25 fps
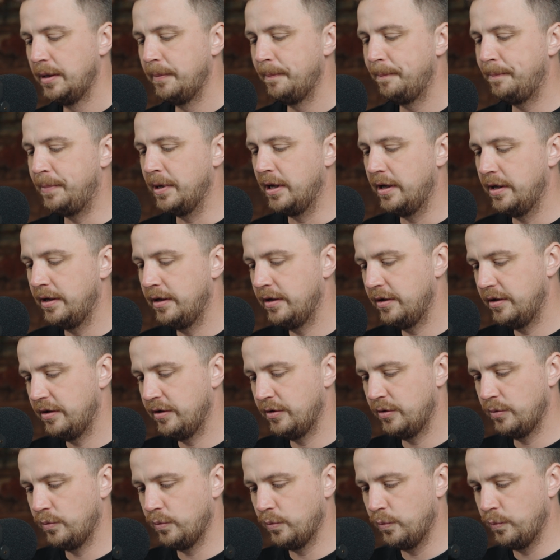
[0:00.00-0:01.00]
But
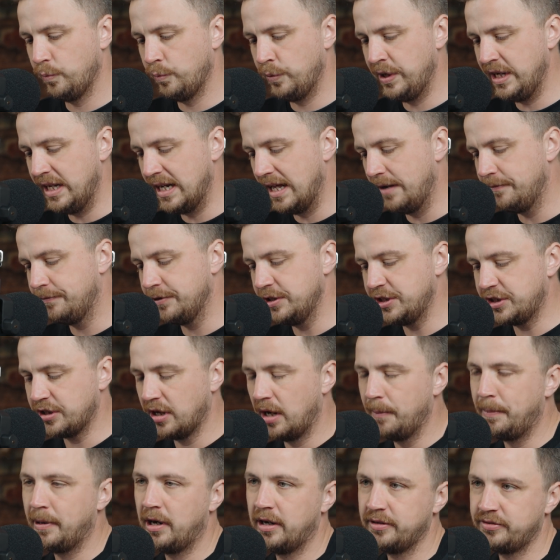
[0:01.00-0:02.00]
we leveraged
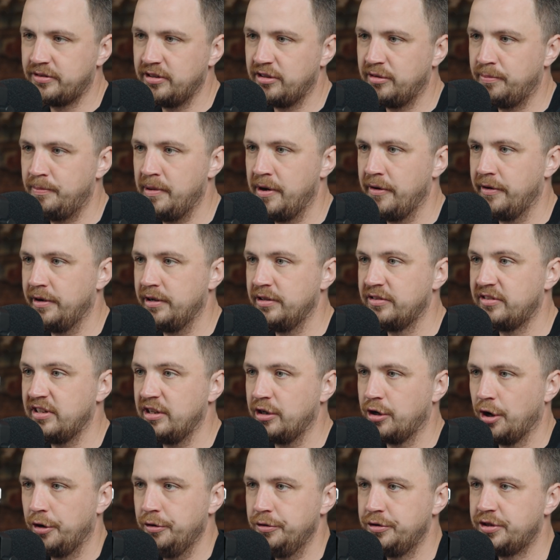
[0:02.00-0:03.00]
our past experience in
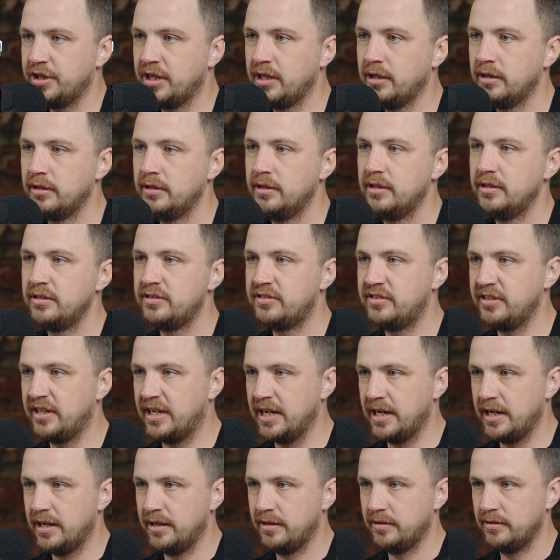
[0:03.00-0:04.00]
coaching to
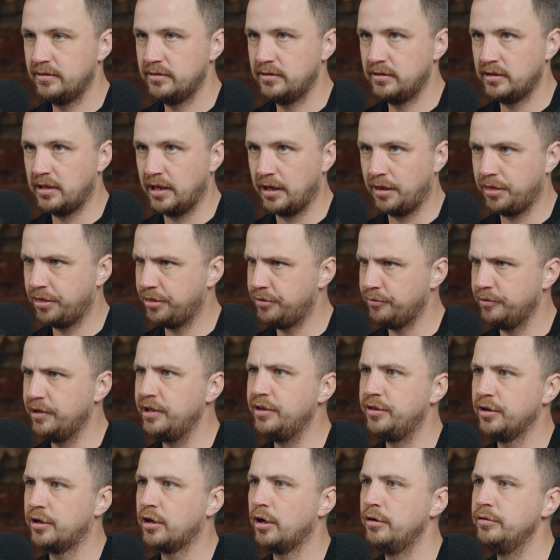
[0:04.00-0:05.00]
get like 3
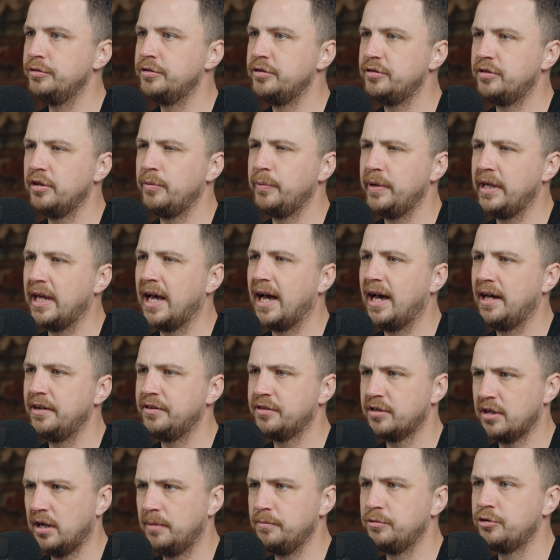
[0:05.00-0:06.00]
of the coaches that we
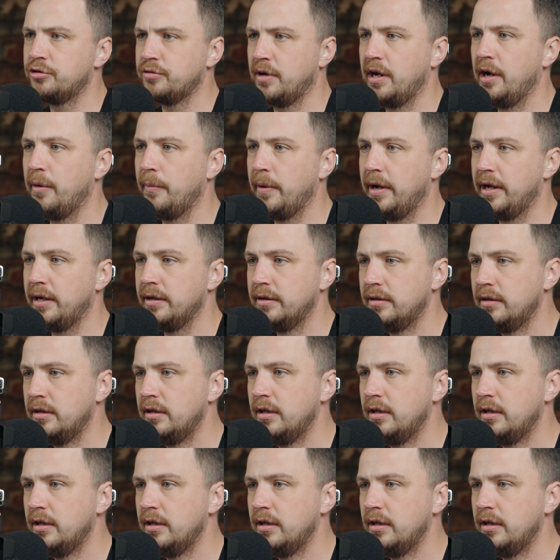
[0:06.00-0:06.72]
had come straight away.